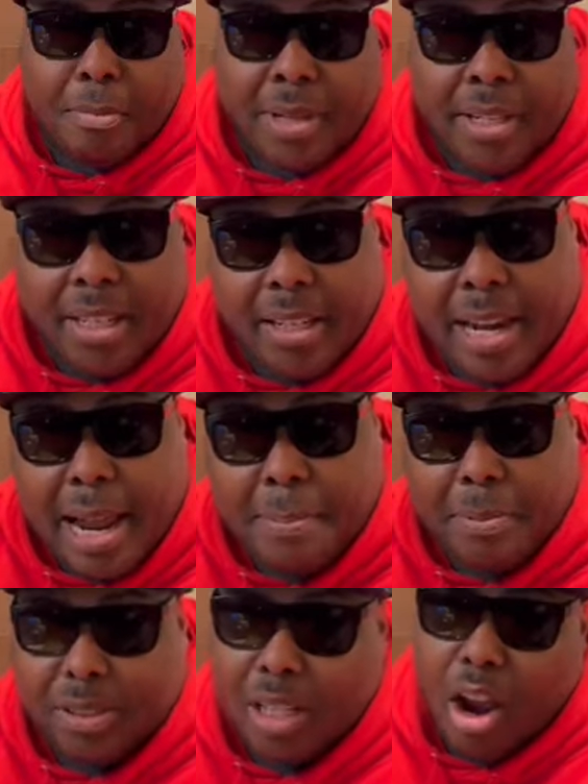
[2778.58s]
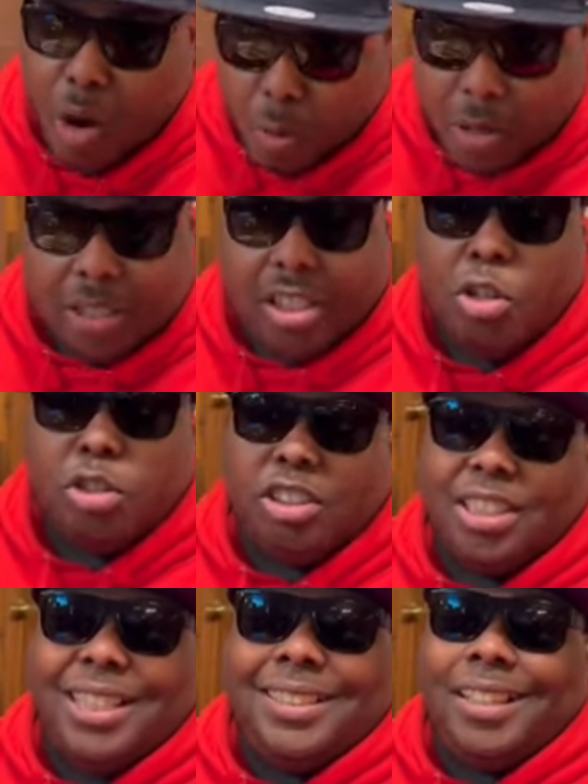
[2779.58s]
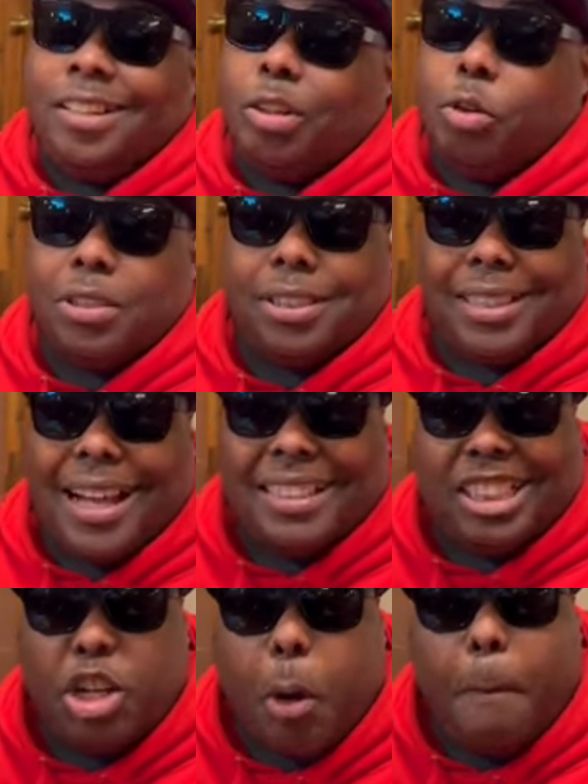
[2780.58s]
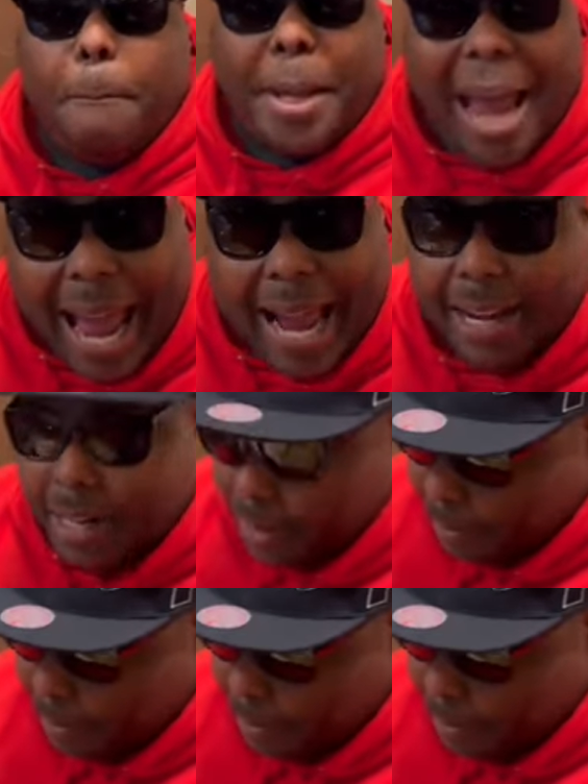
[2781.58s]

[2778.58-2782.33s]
Indianapolis, where us Hoosiers eat tenderloins the size of your back.